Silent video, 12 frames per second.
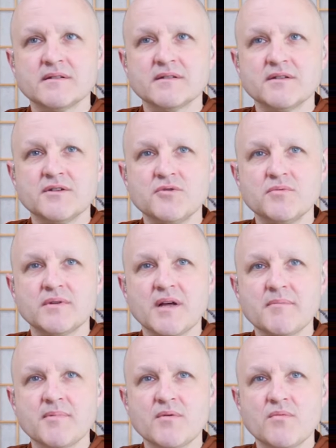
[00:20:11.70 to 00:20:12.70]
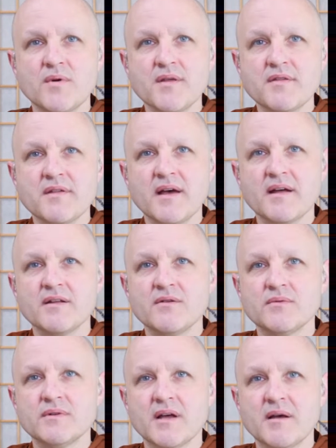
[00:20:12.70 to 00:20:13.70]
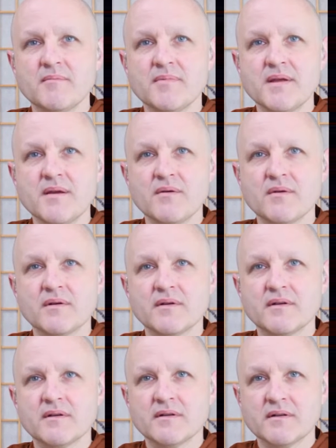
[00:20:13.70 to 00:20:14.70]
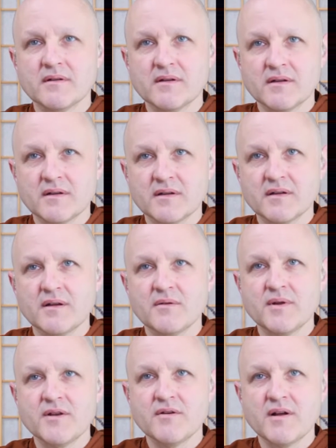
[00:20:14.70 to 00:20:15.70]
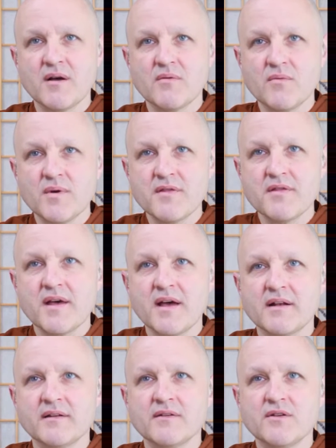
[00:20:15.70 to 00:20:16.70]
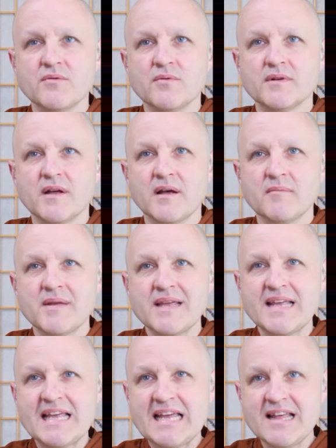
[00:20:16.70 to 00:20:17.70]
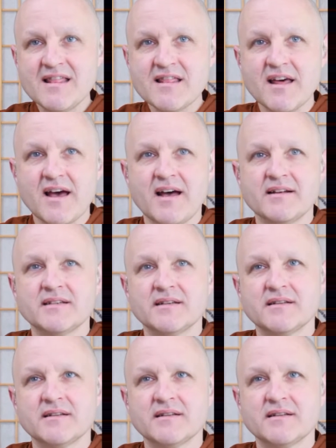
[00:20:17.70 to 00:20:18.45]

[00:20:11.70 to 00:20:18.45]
You will not be with that. You will not be, and when you're not with that, you will not be in that.